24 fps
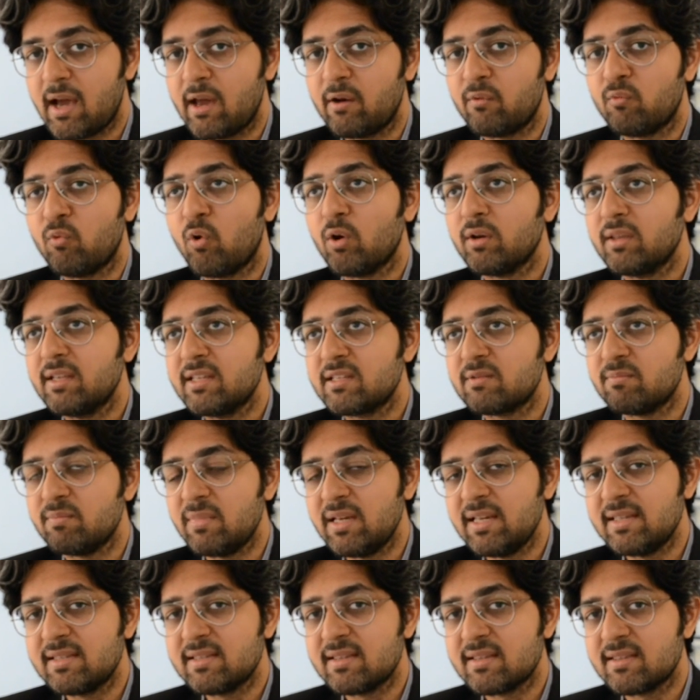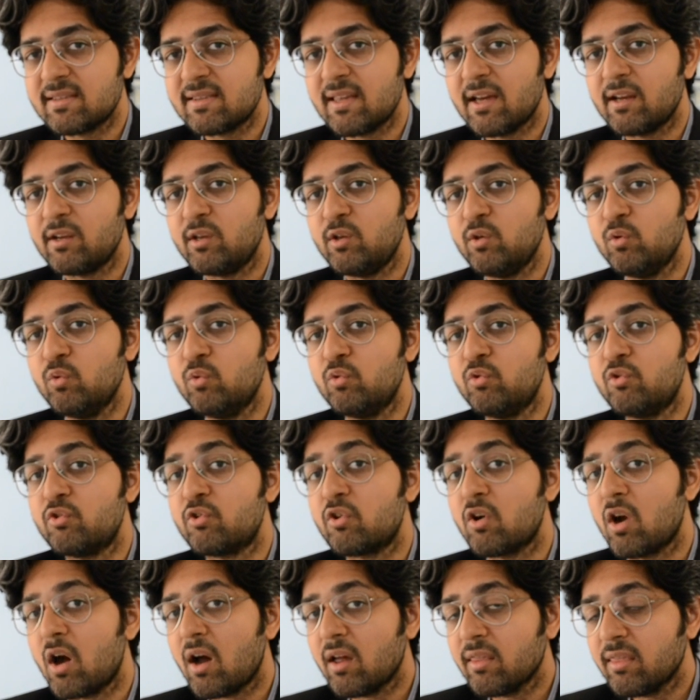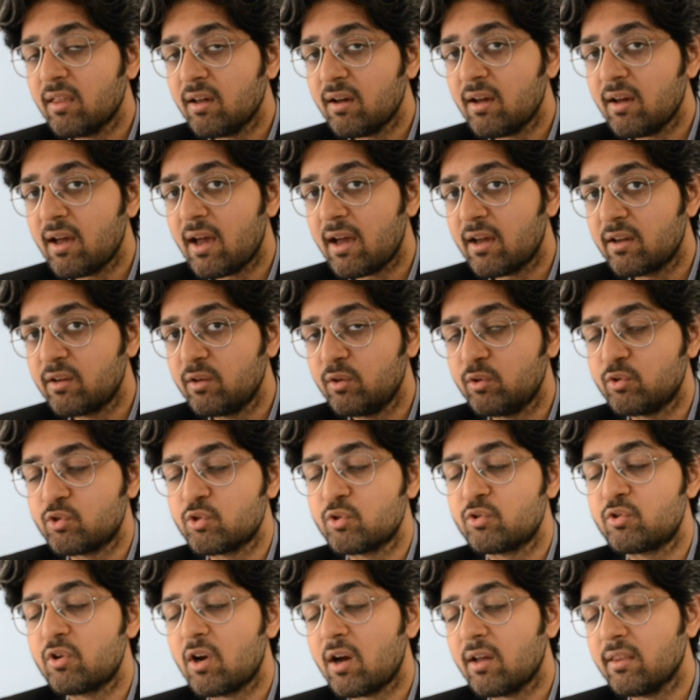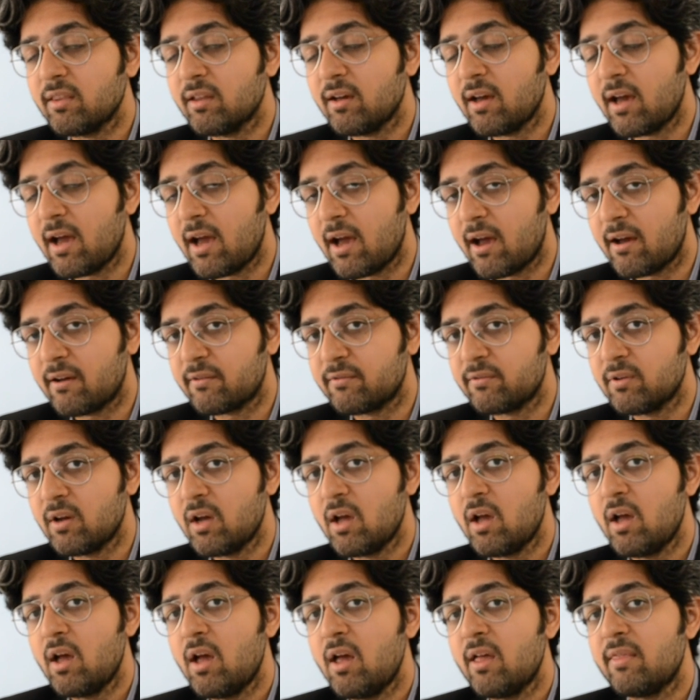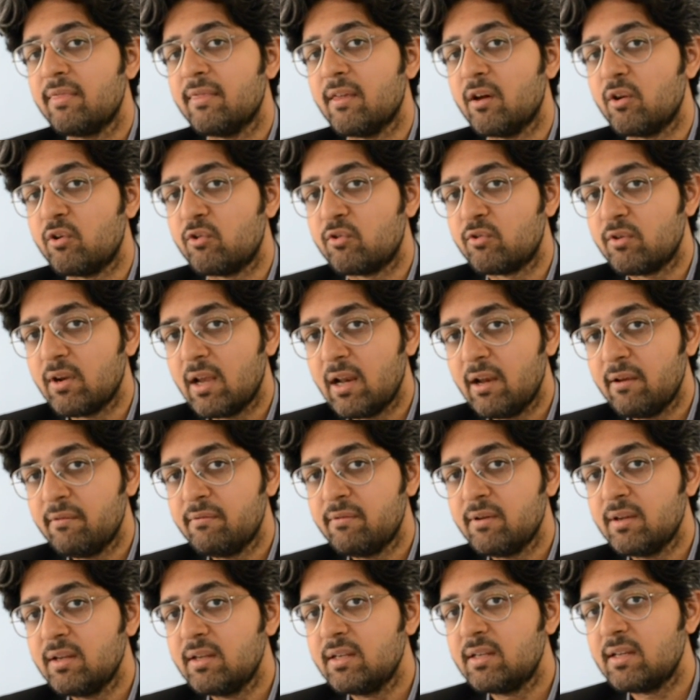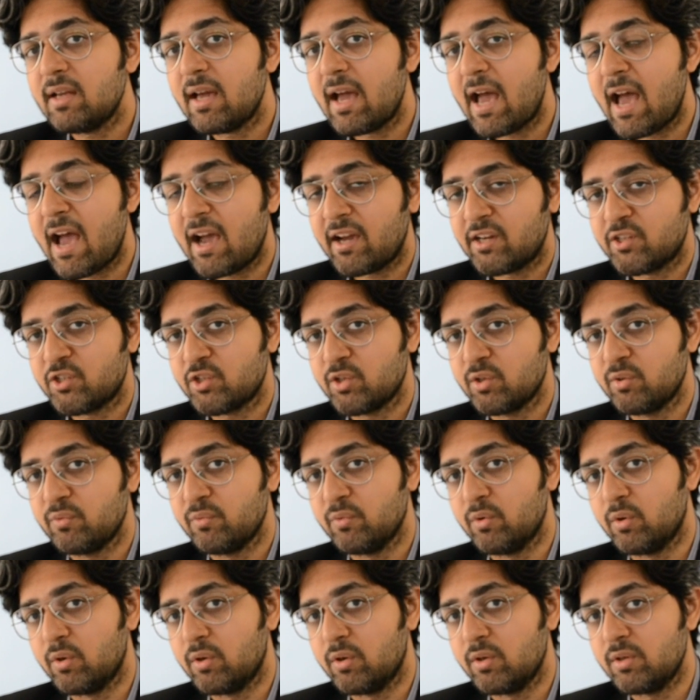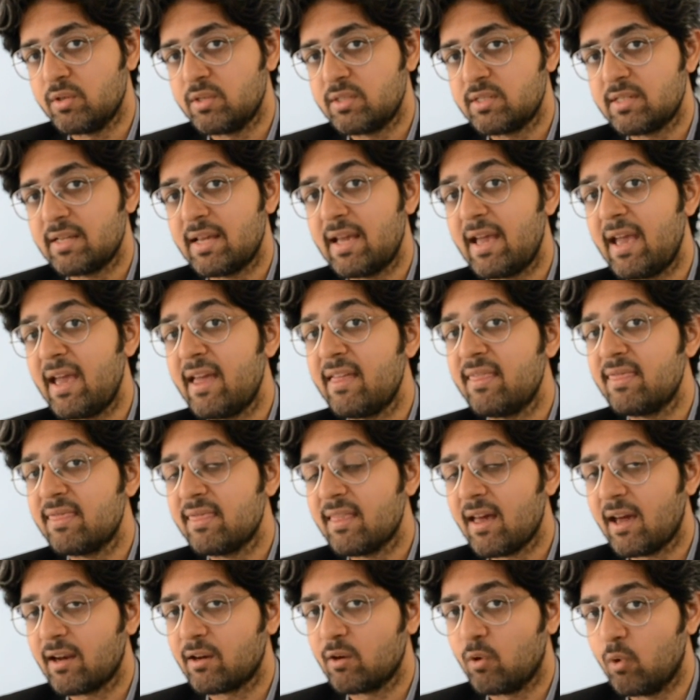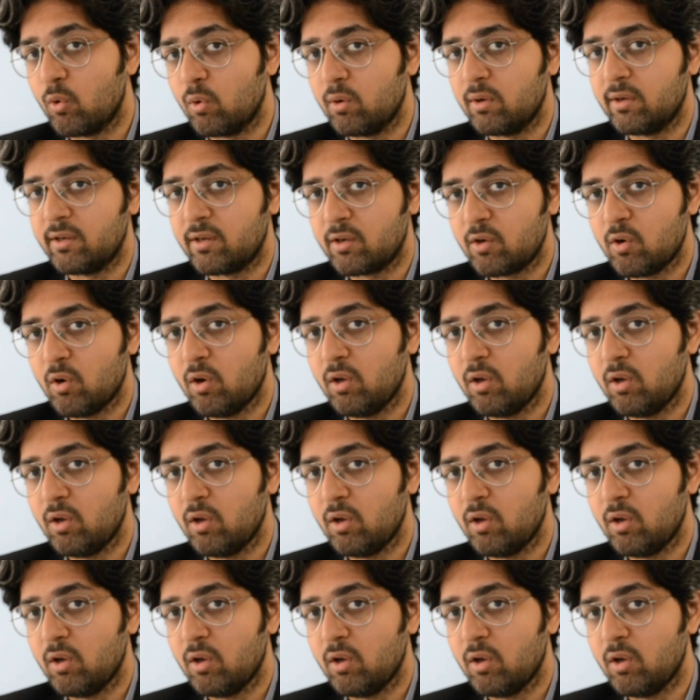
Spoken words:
And what this means is that you should rather have the relevant action words in that golden